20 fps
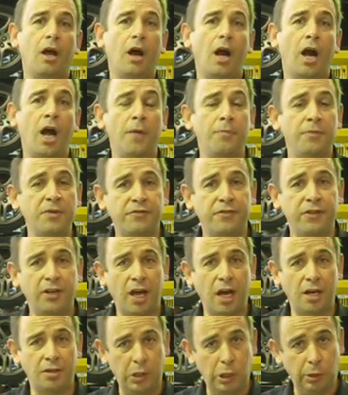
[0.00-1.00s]
I hope this
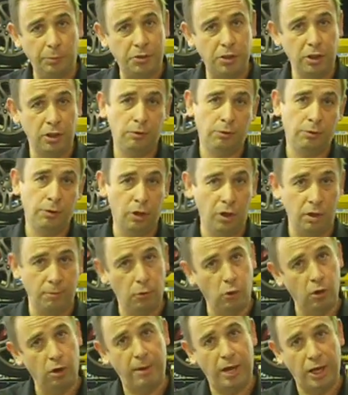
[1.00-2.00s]
video has helped you learn
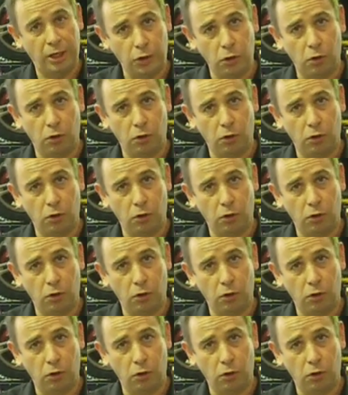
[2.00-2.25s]
more about